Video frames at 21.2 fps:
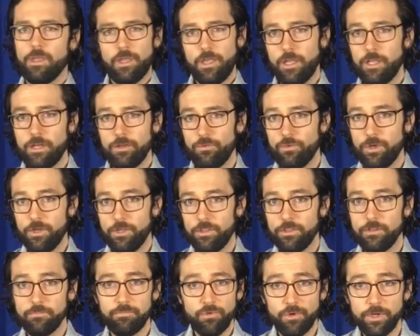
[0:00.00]
Anyway,
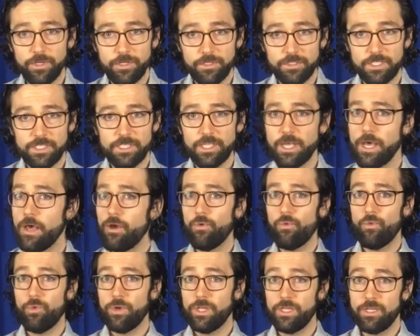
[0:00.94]
the point is that
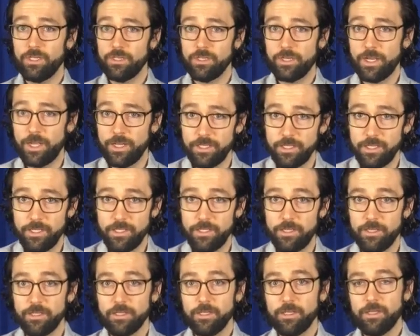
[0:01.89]
we need an
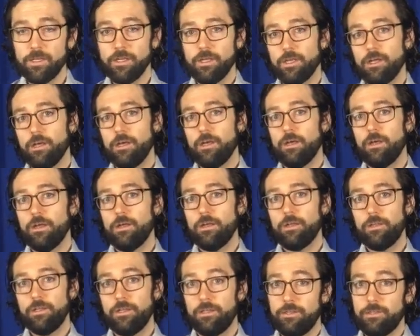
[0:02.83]
idea.
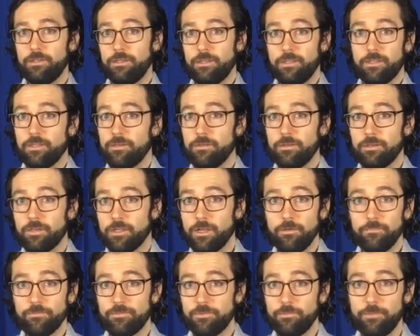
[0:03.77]
And it can
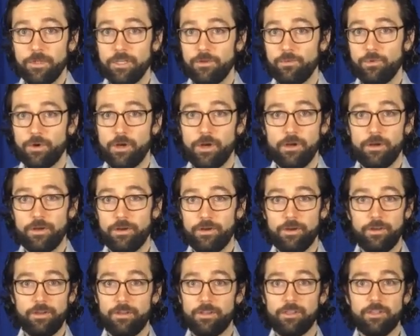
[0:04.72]
come from anywhere.
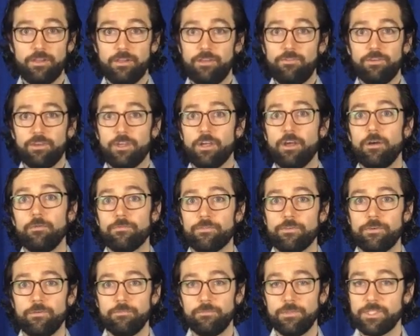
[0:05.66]
It can even come
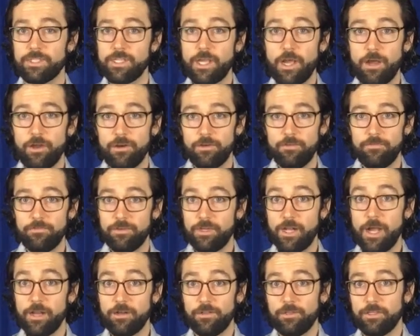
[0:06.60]
from the sound of an
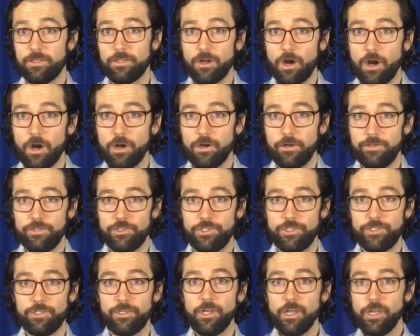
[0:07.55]
idling car
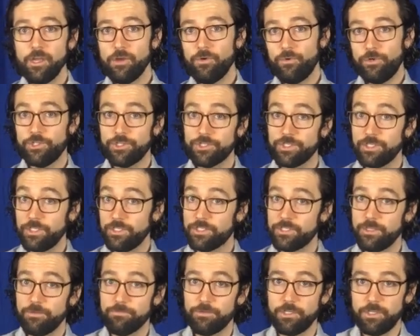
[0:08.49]
engine. We just need
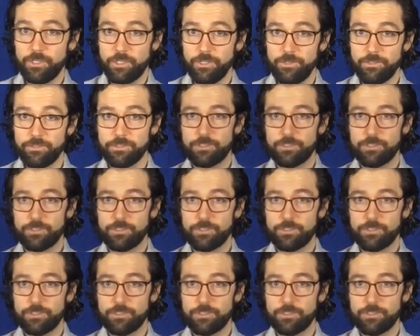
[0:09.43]
something to get us